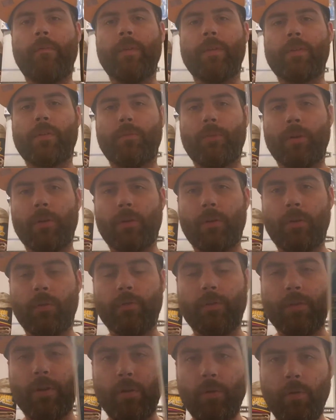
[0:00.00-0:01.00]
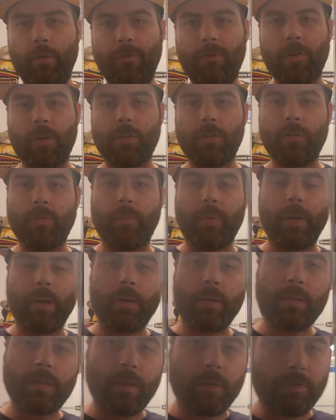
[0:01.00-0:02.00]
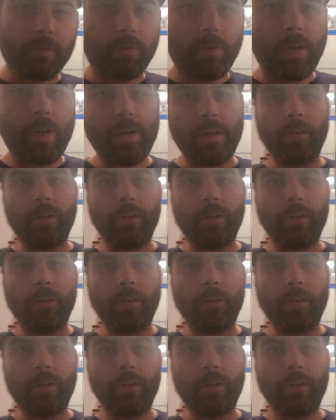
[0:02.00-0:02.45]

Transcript: Mr. Miracle 2, first appearance of Granny